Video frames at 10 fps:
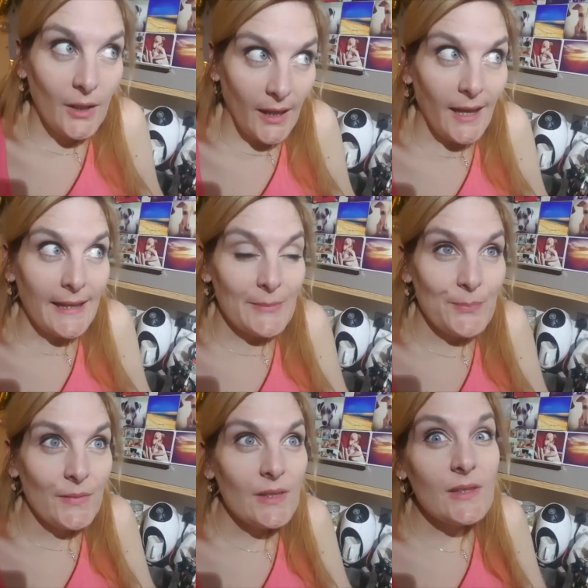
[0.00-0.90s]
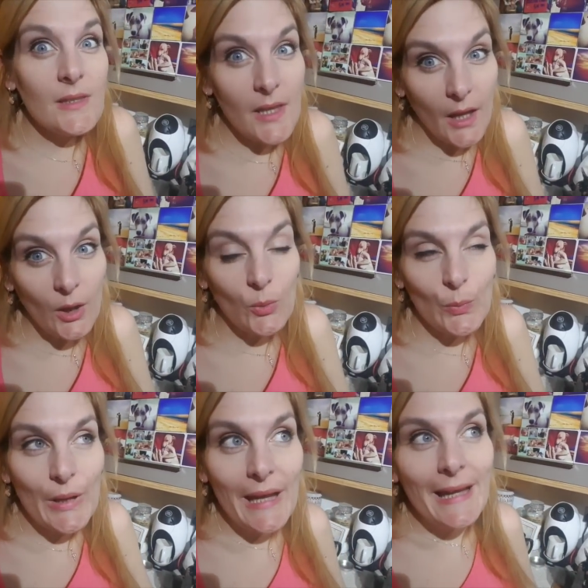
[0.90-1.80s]
Okay, so
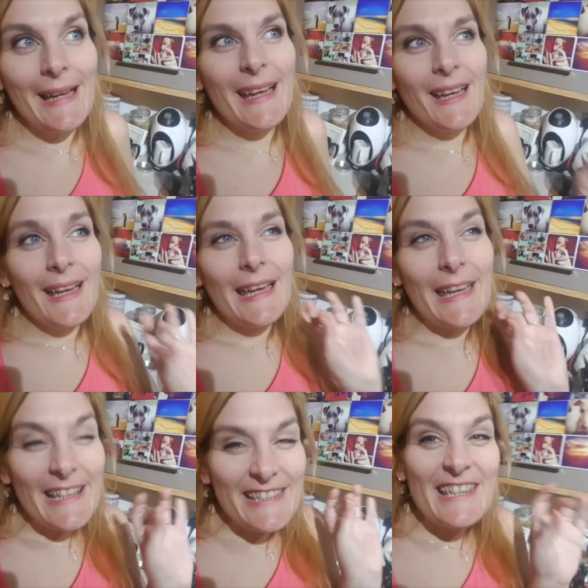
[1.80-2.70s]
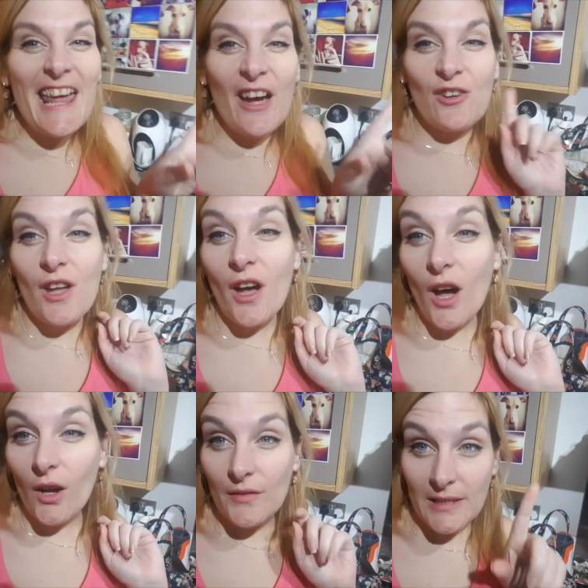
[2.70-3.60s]
it's 1.5
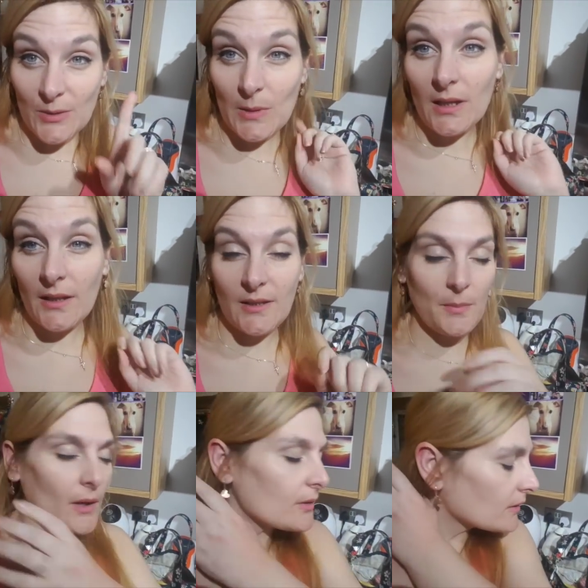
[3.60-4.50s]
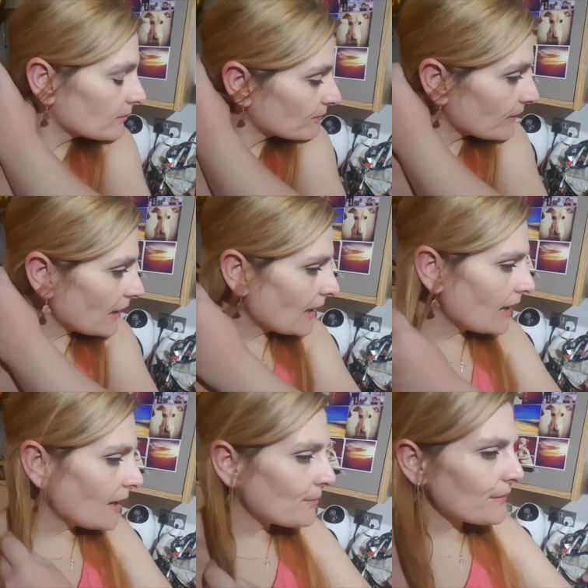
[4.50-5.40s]
hours since we last spoke,
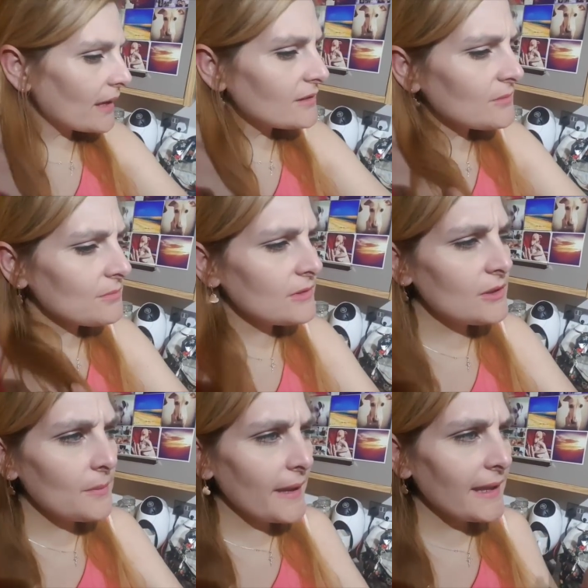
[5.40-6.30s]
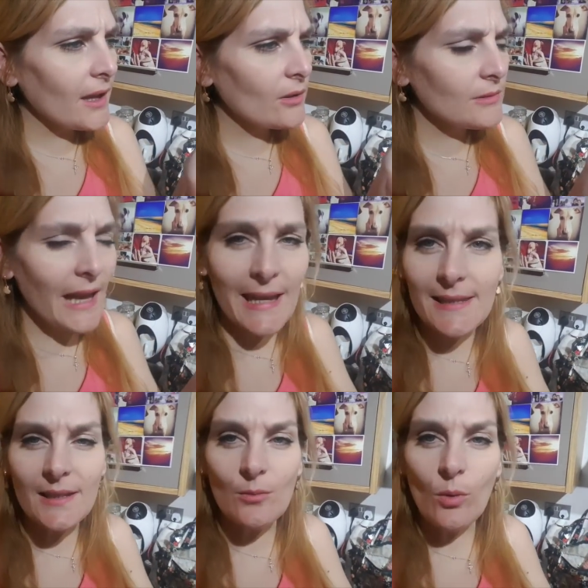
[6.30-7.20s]
and you may go,
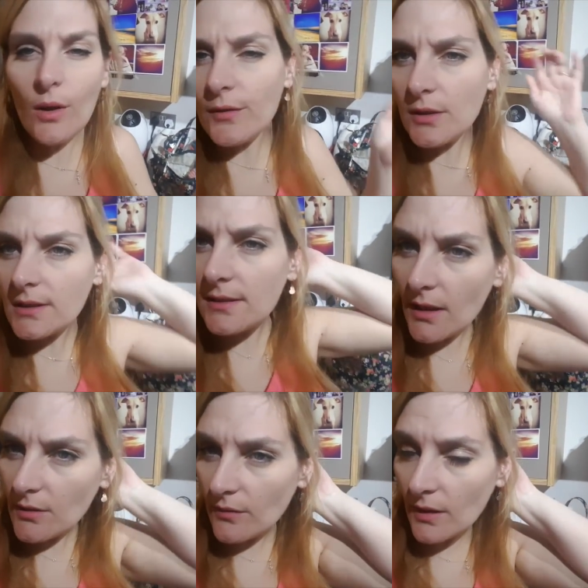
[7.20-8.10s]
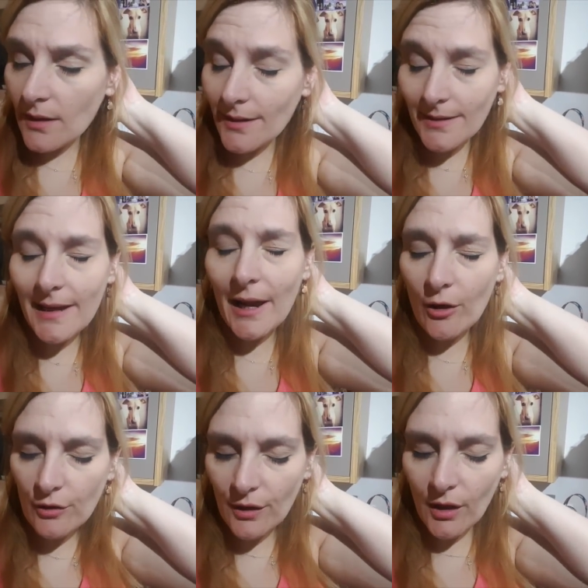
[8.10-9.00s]
Katy, what have you just done for the last
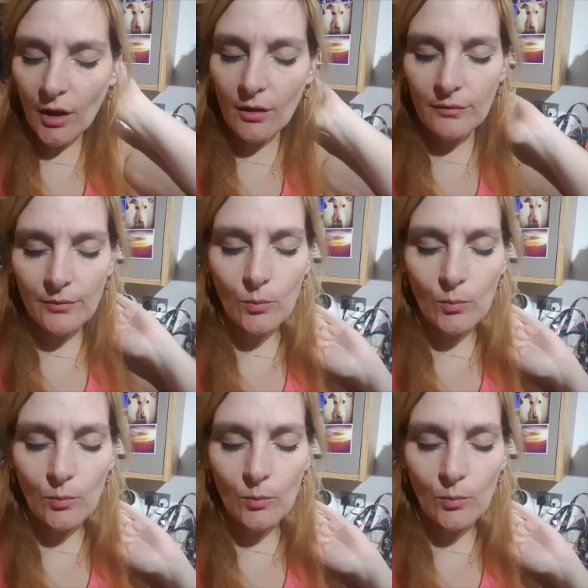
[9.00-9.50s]
1.5 hours?